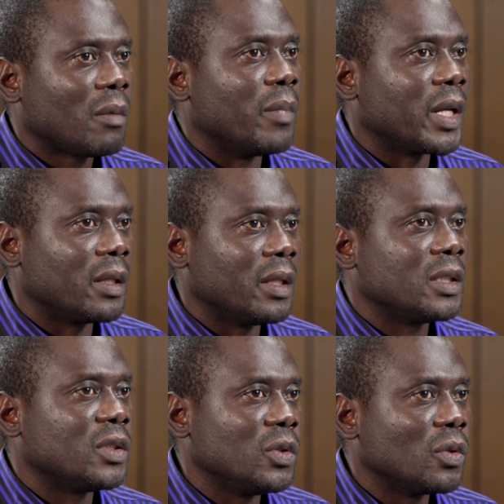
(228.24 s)
But
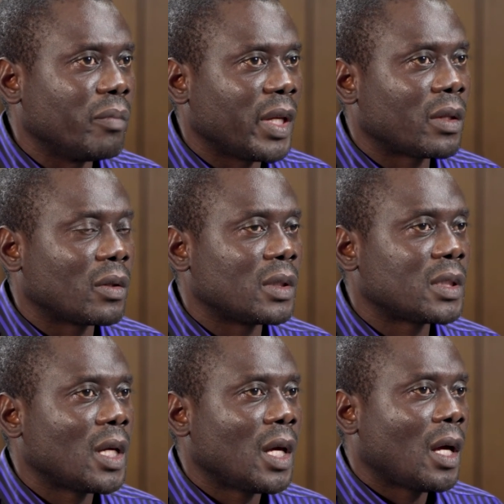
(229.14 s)
these new
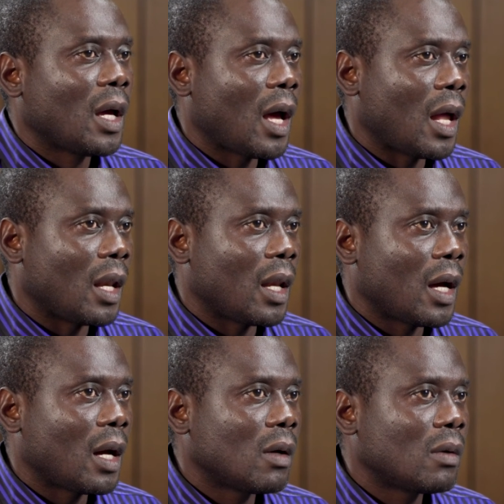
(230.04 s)
methods
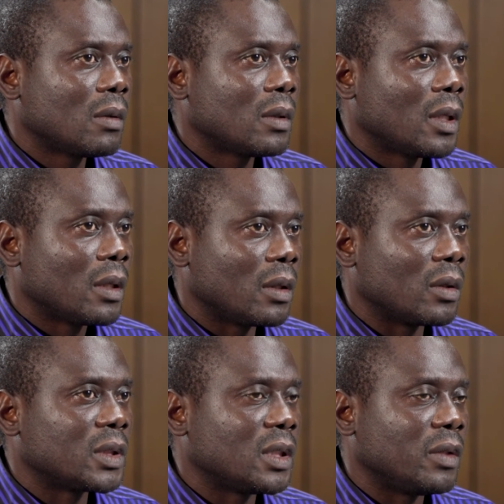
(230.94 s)
allow
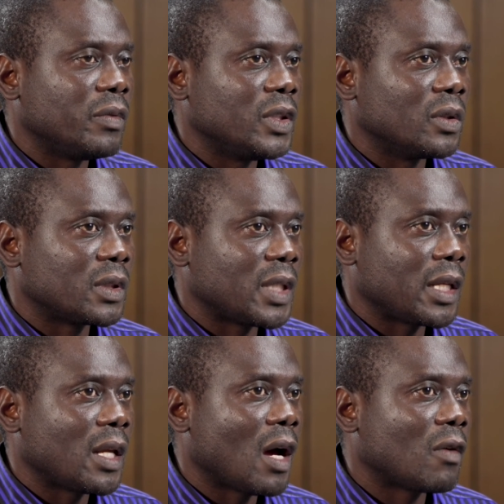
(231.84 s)
those individuals
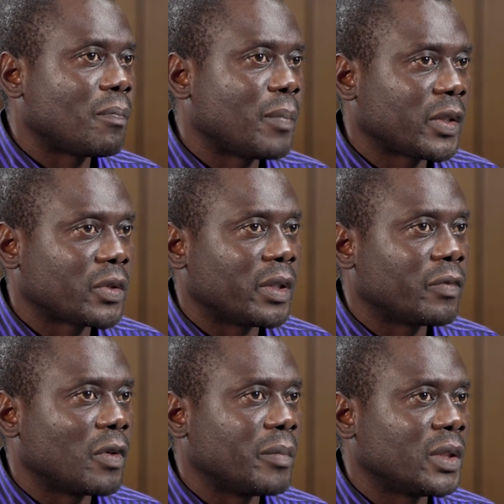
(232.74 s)
that have partial
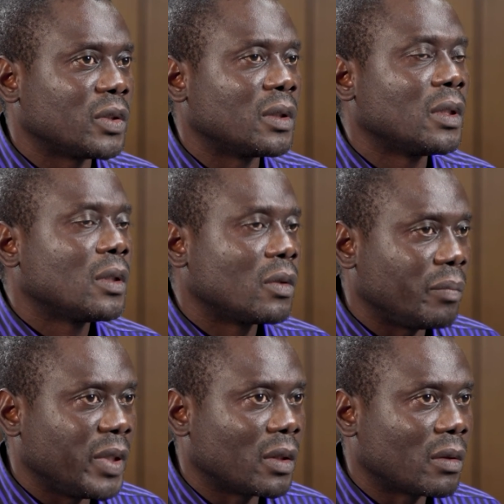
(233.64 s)
information to
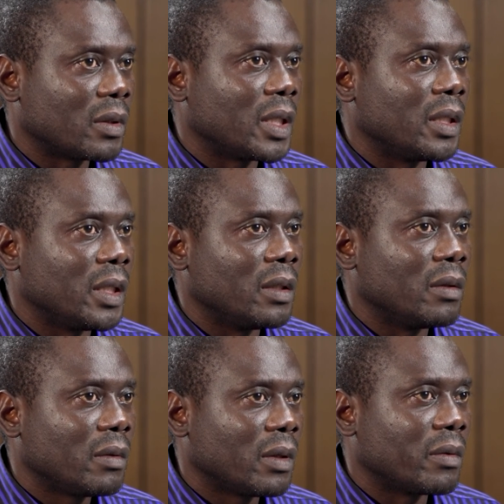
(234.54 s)
be included
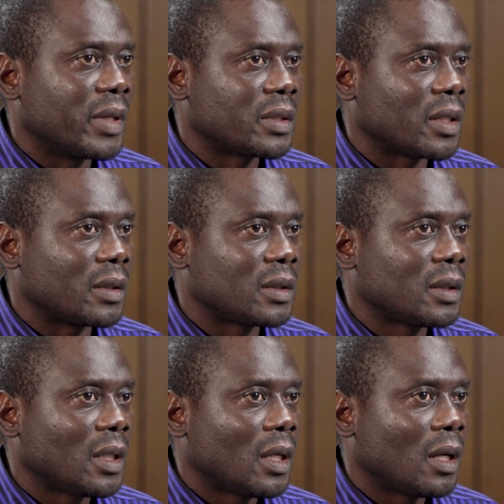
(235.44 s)
in research
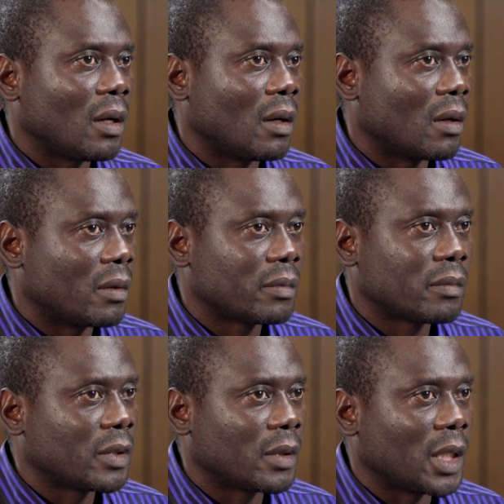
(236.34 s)
or
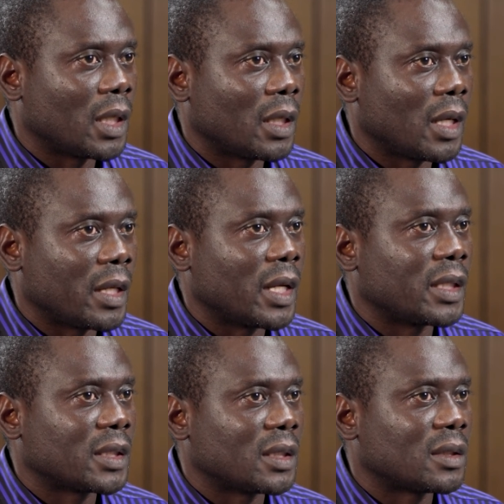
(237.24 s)
uh,
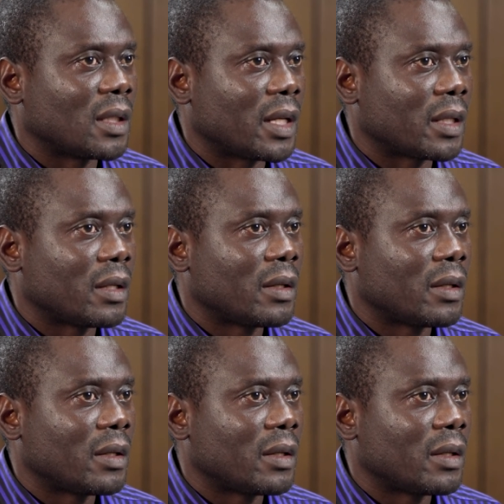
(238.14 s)
analysis rather.